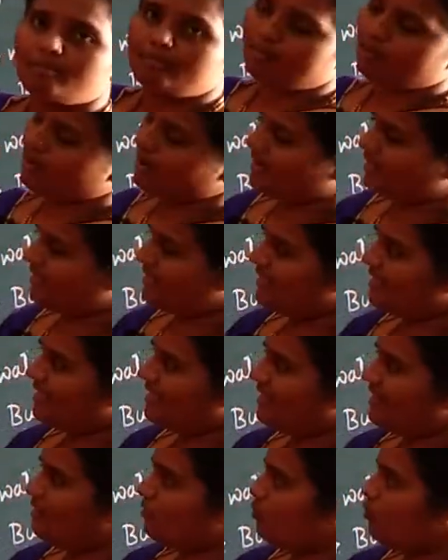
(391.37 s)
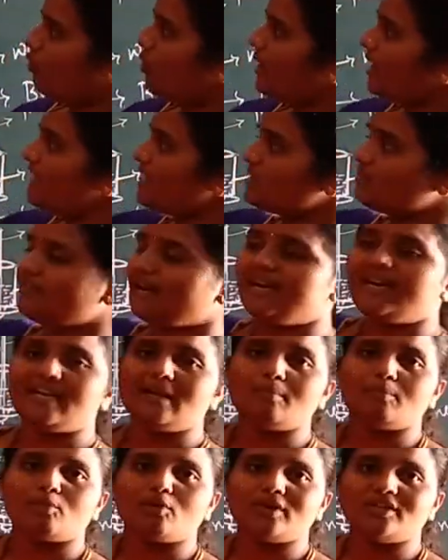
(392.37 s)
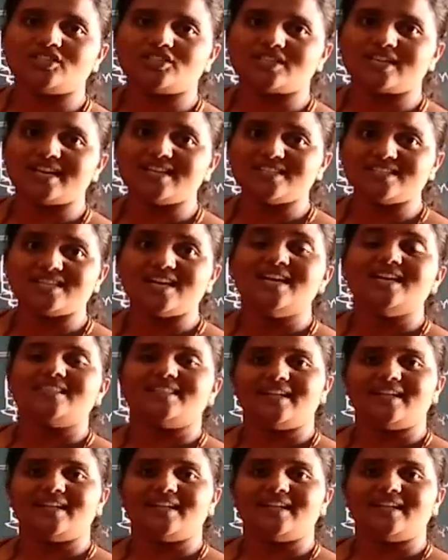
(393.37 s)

points. What is melting point says?